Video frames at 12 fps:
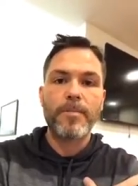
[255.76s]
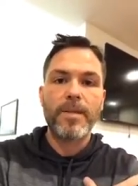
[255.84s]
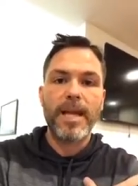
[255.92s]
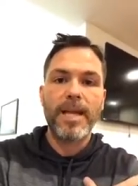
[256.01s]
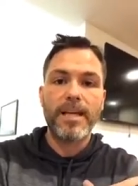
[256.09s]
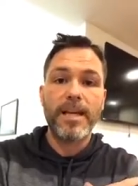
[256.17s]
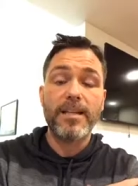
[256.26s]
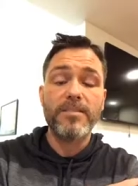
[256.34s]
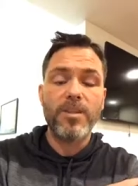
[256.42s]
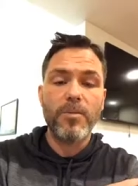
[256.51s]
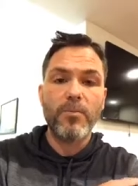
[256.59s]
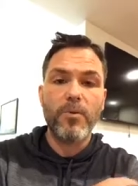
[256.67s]
And at
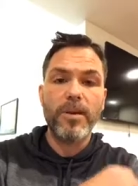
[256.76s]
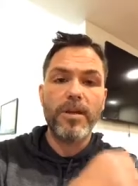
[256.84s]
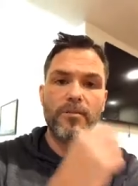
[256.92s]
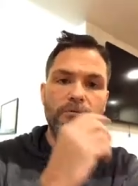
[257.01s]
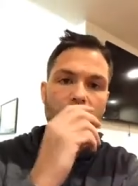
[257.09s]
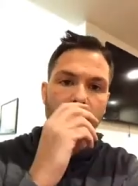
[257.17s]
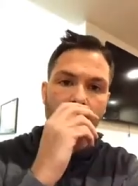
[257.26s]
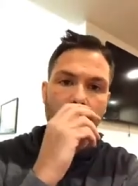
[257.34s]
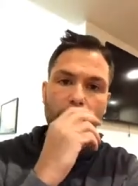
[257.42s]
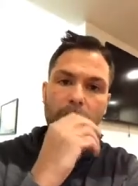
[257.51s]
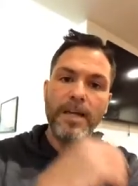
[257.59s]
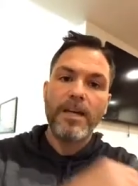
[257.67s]
some point he'll
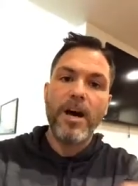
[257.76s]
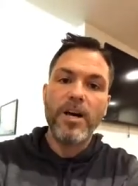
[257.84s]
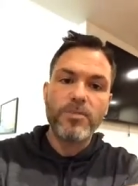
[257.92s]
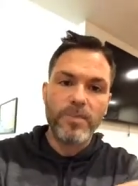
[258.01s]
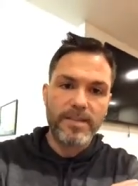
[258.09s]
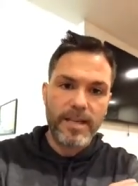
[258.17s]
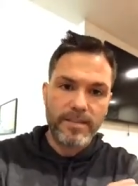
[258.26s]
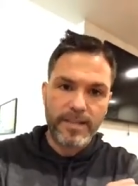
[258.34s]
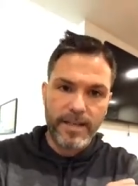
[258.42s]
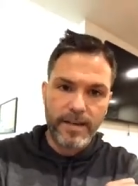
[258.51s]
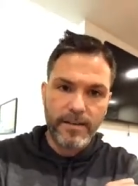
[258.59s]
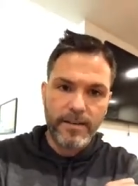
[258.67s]
follow. Husbands out
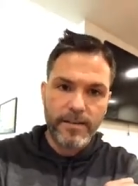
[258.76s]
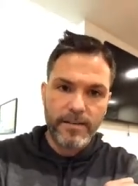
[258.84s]
there,